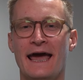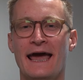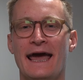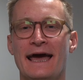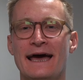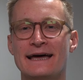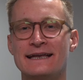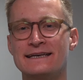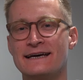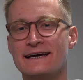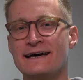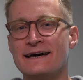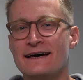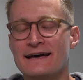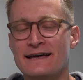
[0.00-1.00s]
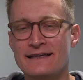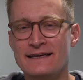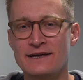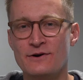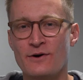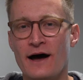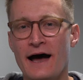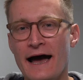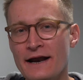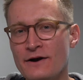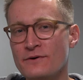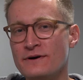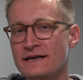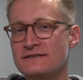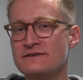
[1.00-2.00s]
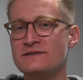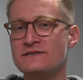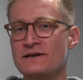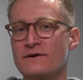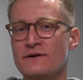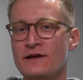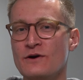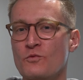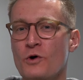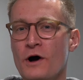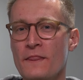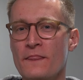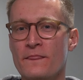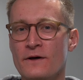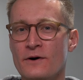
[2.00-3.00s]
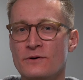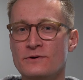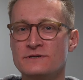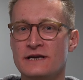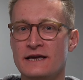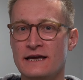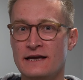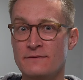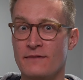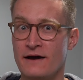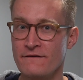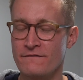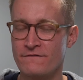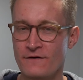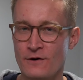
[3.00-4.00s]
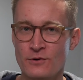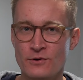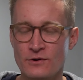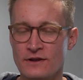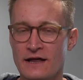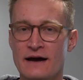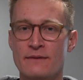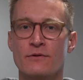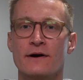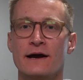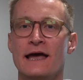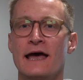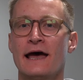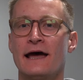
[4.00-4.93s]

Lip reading: And, I don't necessarily want those in my photo library.